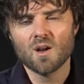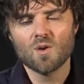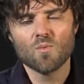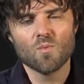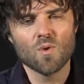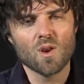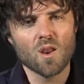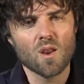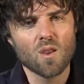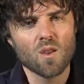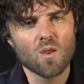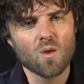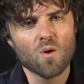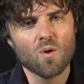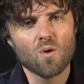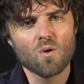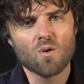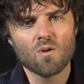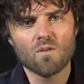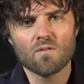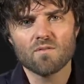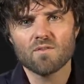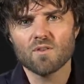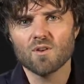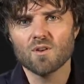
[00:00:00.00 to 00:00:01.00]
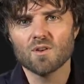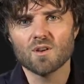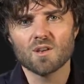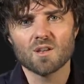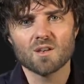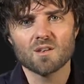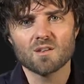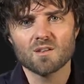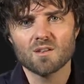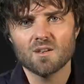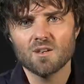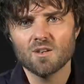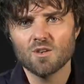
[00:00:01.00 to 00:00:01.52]
We long for you to
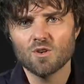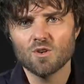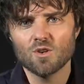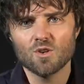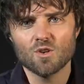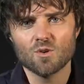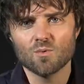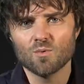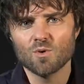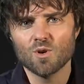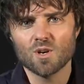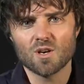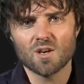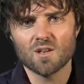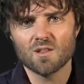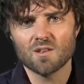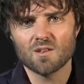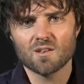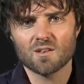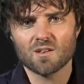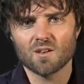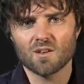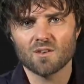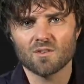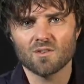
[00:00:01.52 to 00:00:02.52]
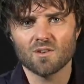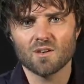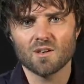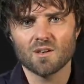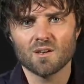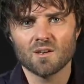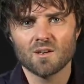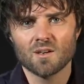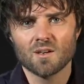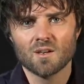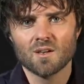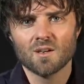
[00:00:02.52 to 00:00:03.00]
continue your work in this country